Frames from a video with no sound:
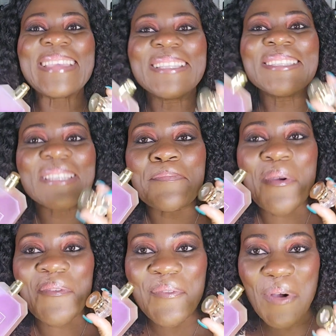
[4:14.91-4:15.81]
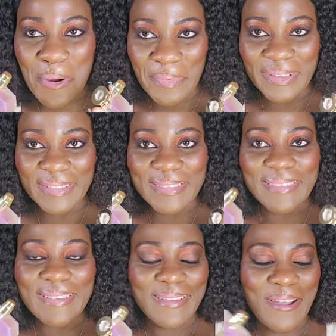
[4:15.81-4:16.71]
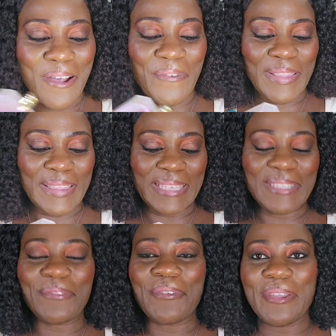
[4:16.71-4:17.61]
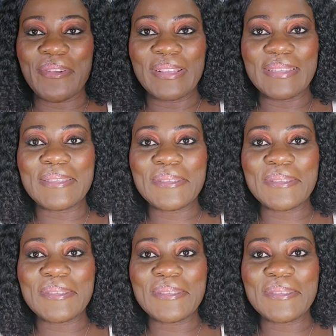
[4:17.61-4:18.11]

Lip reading: into the performance of this fragrance.